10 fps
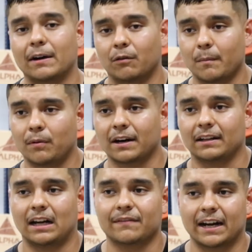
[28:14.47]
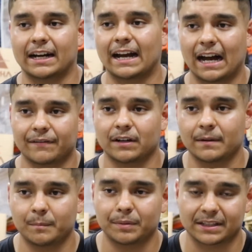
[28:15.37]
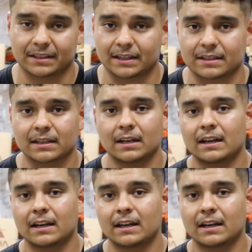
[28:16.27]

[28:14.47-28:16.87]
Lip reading: At one point in life, I didn't have a business.